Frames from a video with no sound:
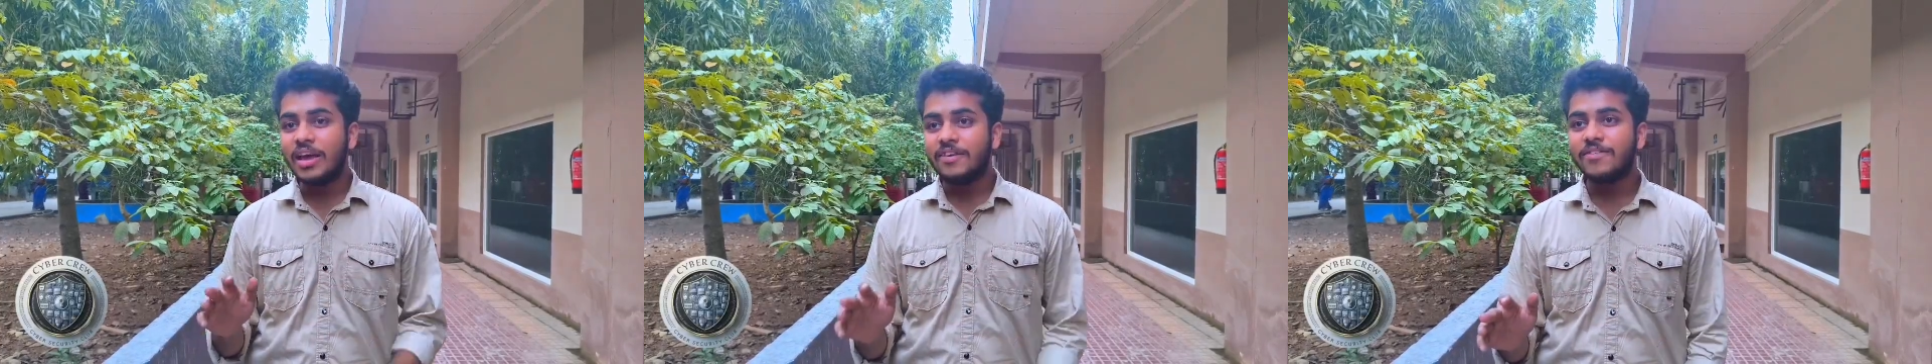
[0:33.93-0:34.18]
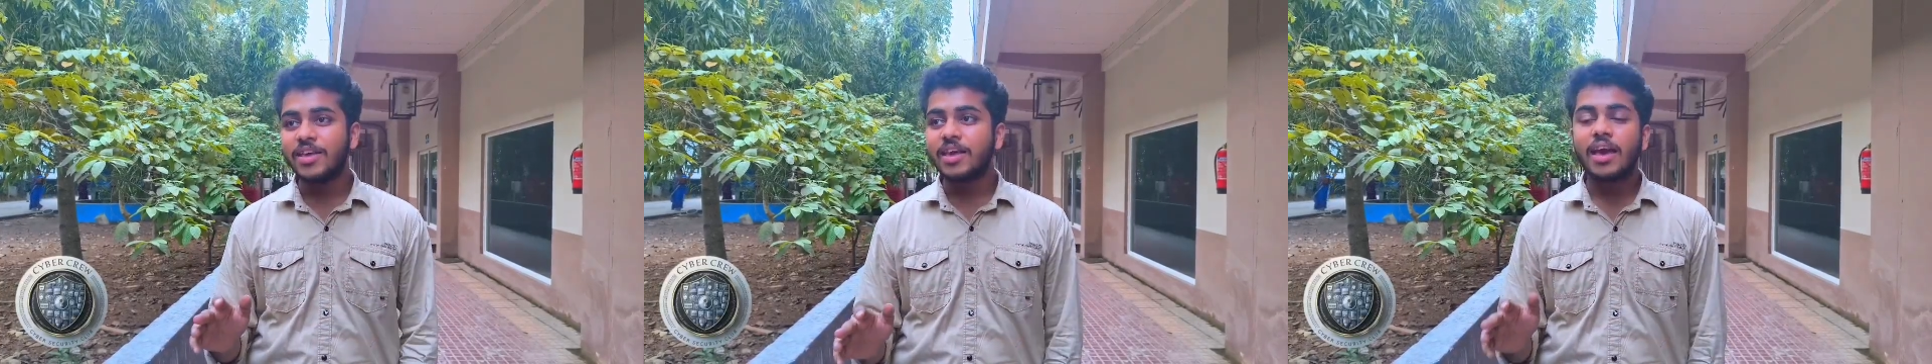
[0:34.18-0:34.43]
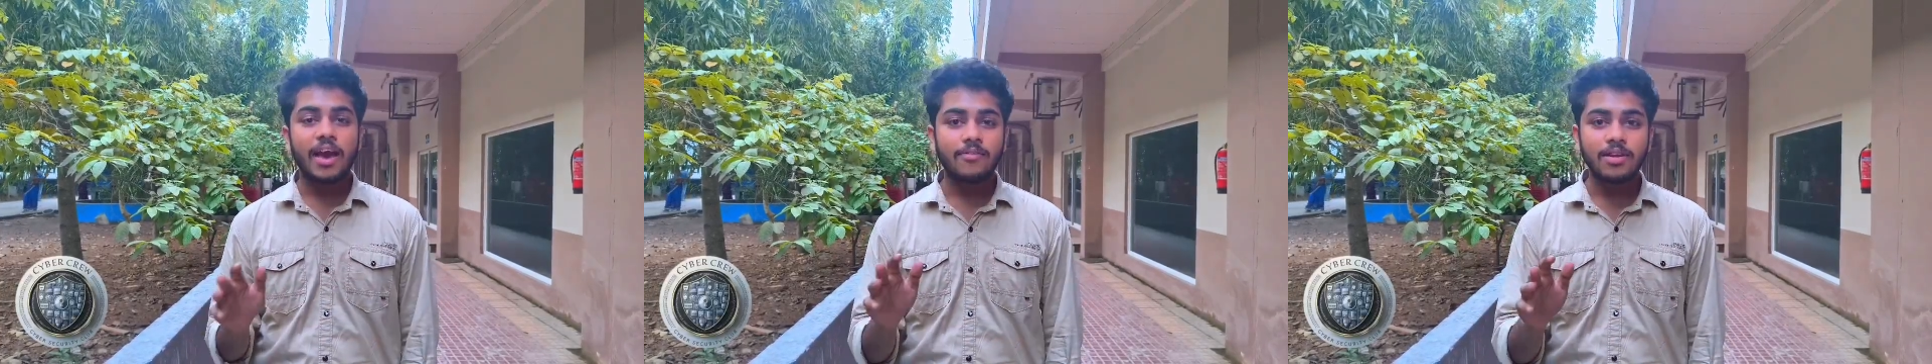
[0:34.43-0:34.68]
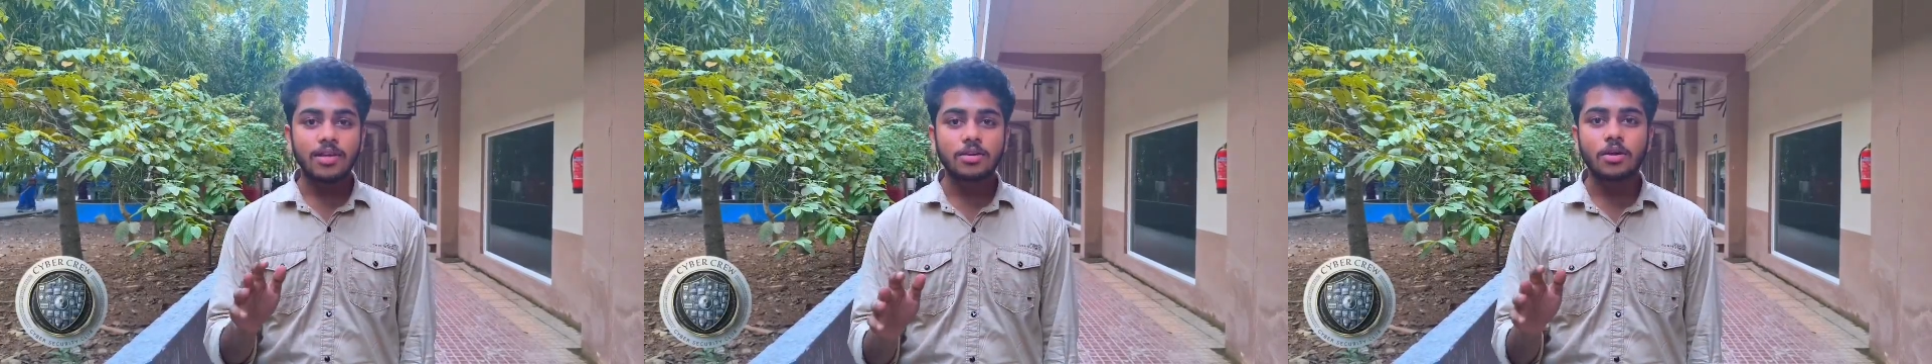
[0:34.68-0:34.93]
we have
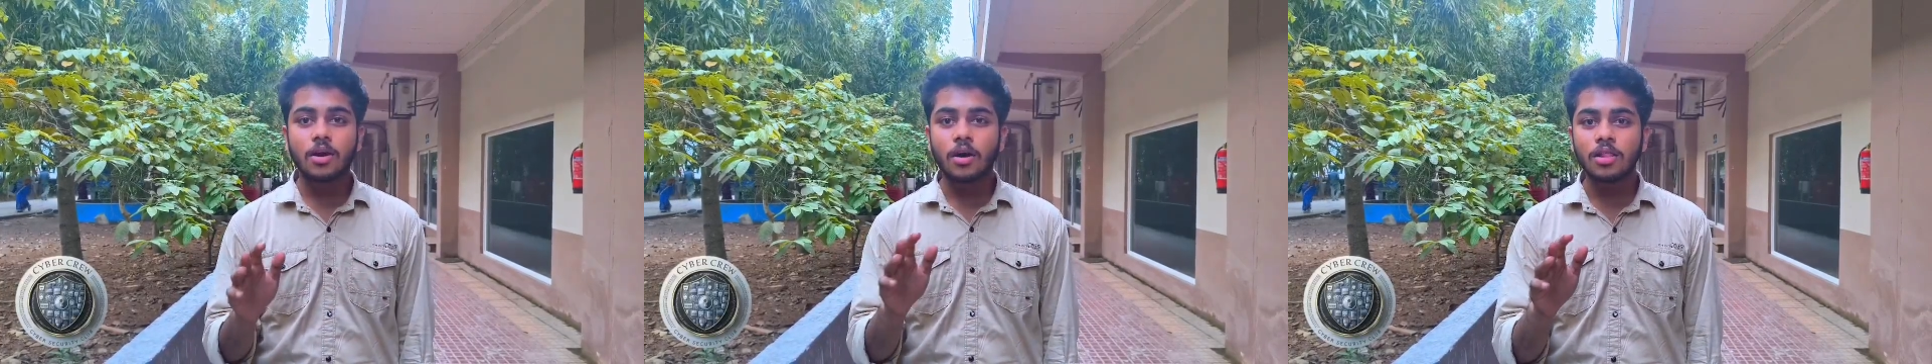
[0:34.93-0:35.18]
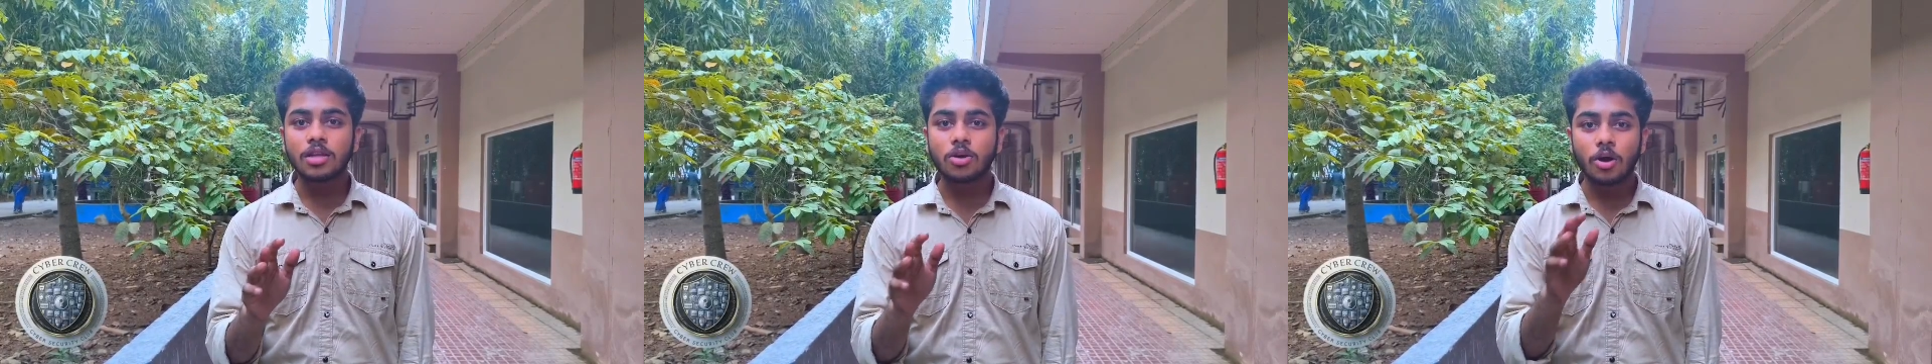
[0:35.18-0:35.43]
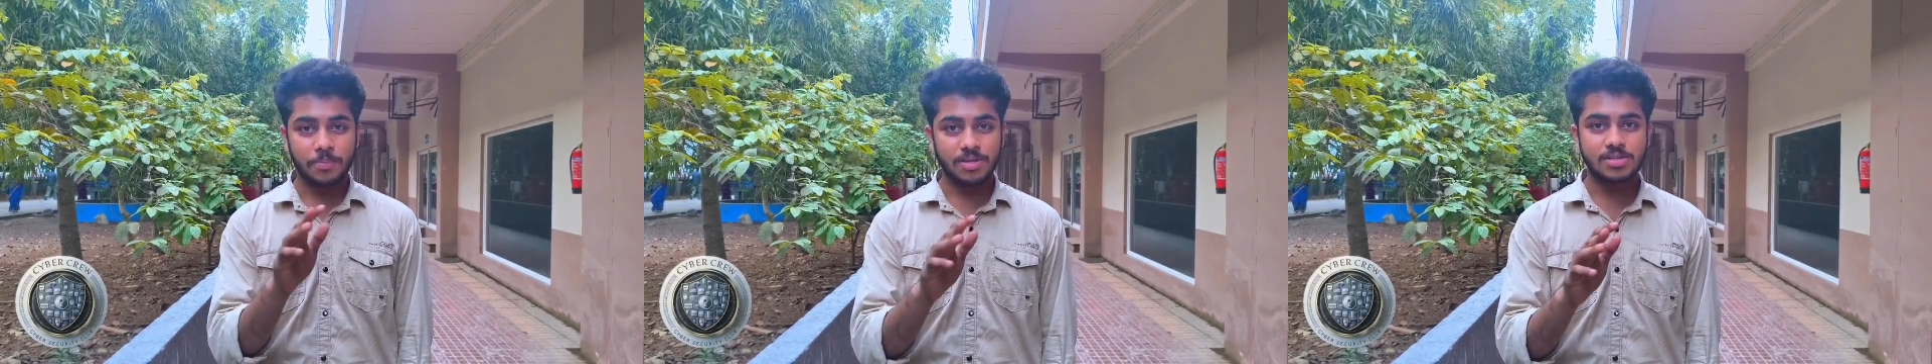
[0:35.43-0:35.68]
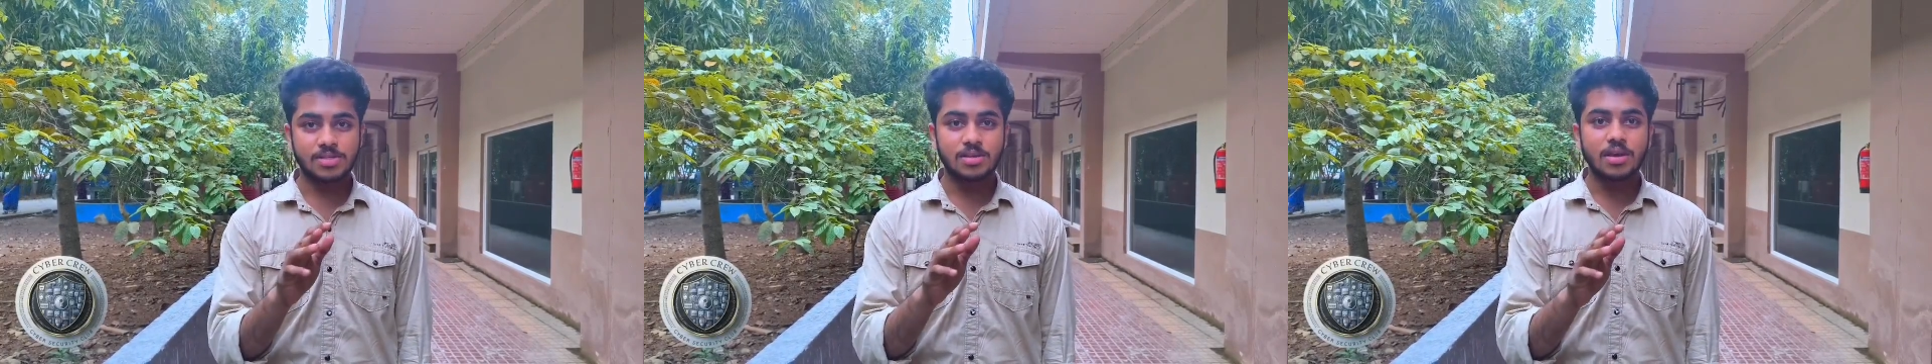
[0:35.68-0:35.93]
learned all the
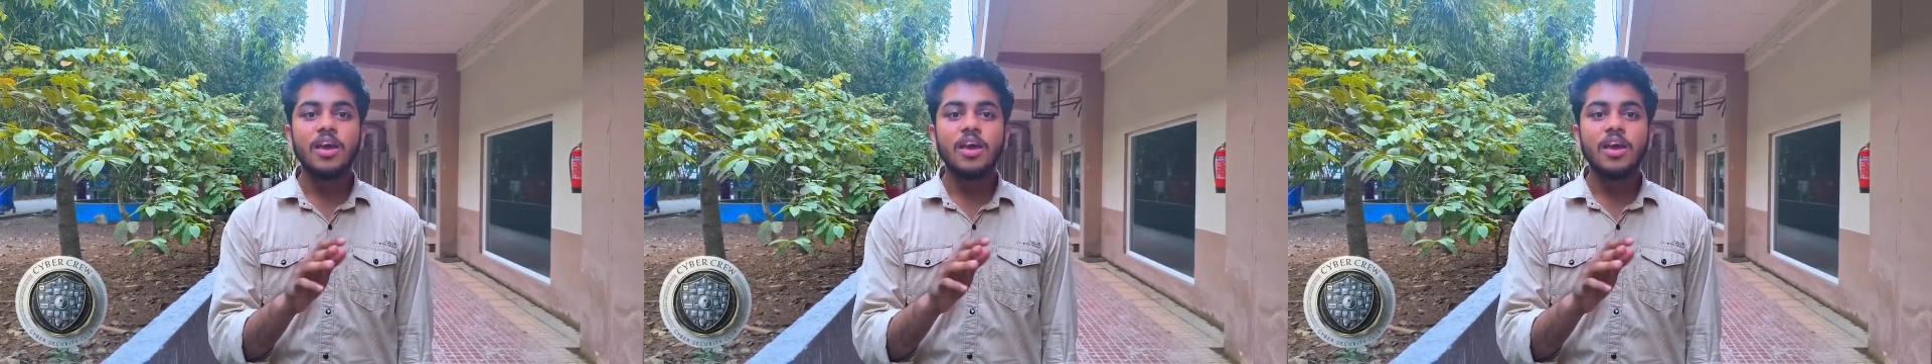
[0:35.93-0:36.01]
topics